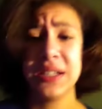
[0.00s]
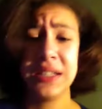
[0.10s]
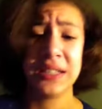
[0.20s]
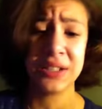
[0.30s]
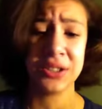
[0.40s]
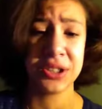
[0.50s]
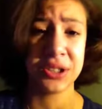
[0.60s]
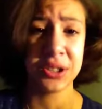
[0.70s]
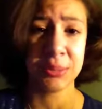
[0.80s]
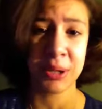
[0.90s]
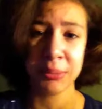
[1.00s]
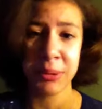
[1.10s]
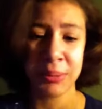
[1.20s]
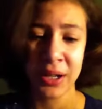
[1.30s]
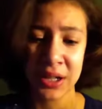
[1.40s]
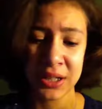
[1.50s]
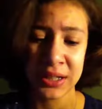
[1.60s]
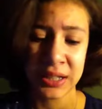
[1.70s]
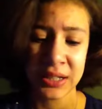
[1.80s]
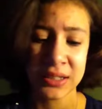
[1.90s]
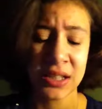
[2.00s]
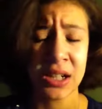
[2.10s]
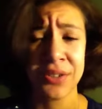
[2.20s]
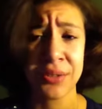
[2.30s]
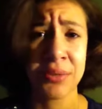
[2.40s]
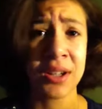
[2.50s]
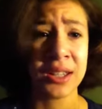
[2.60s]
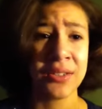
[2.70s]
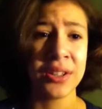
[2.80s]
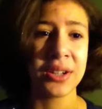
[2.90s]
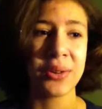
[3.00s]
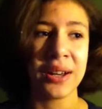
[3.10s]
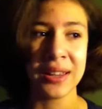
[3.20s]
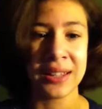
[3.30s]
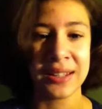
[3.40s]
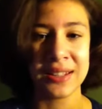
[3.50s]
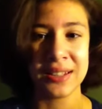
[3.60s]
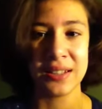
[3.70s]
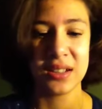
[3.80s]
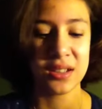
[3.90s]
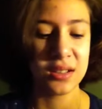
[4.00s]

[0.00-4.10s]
I can get Nuclear Bomber back on there. Sorry if I'm talking really quietly, it just...